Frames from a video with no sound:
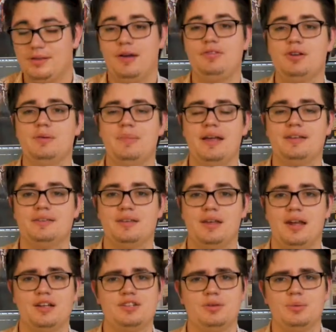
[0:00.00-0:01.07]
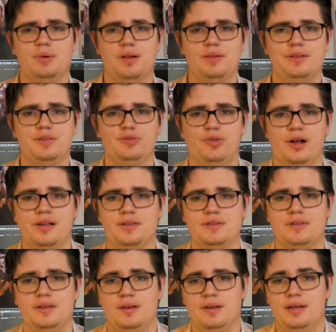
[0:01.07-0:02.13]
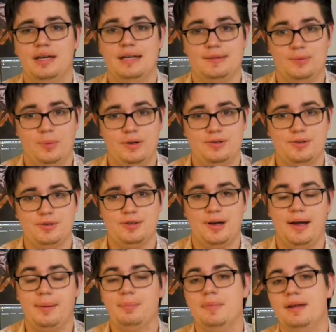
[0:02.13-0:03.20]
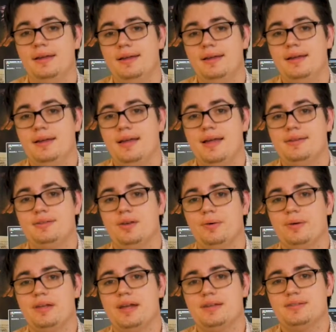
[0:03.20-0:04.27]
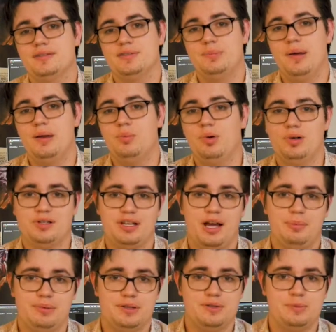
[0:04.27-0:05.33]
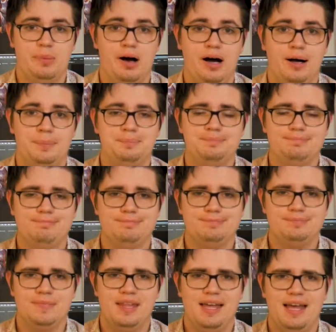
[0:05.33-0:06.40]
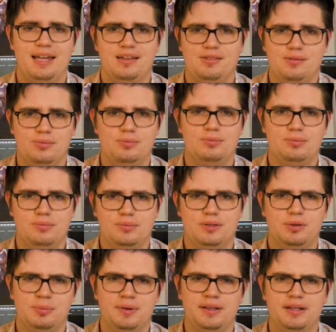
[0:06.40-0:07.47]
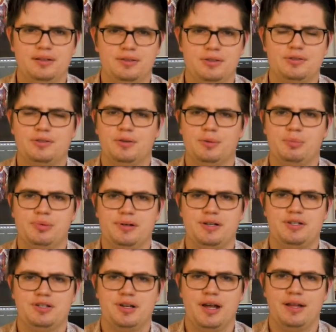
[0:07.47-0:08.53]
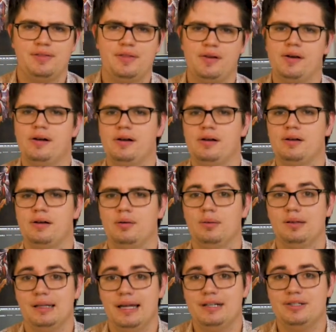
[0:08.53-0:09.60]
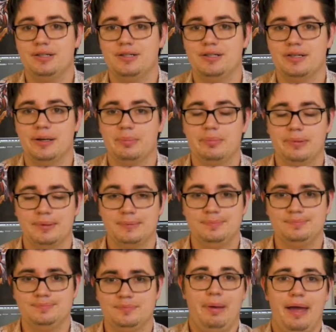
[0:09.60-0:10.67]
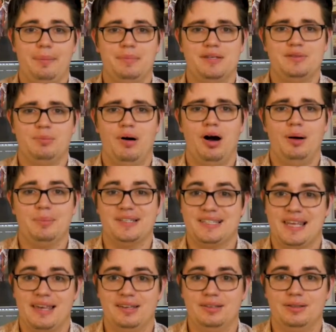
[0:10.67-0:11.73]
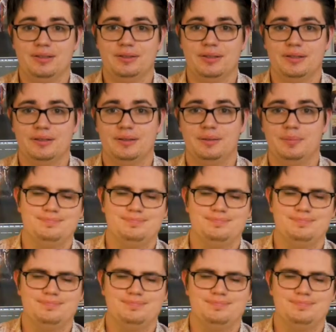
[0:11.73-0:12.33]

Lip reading: So after he makes connection with all these friends, it's wintertime, so he has to spend more time with his mom. You really learn to appreciate their relationship. Bambi's mom is killed.